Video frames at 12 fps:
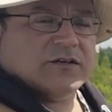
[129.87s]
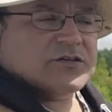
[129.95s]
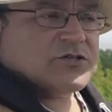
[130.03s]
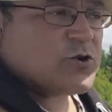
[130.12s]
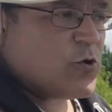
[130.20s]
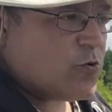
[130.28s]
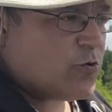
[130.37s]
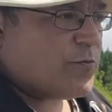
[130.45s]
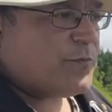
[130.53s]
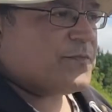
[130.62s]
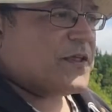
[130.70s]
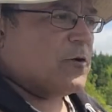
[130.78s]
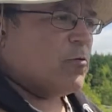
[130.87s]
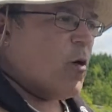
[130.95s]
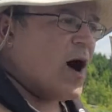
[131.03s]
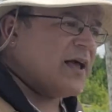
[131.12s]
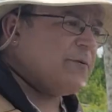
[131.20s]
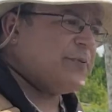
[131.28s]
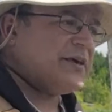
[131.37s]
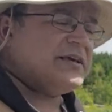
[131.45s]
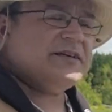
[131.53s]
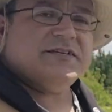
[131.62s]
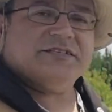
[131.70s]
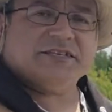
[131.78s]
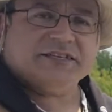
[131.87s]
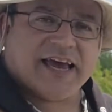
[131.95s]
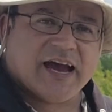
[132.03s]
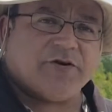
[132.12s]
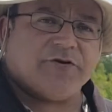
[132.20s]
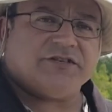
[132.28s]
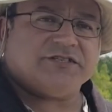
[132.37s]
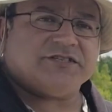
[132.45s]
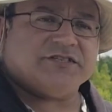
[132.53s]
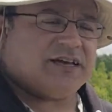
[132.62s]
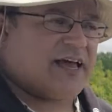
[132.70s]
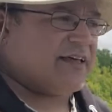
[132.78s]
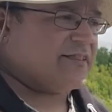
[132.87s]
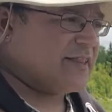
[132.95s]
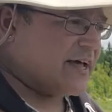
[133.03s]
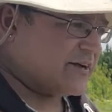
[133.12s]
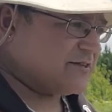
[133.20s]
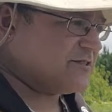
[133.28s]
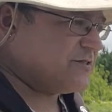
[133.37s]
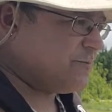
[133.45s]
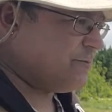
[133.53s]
So why peas, carrots, and lettuce?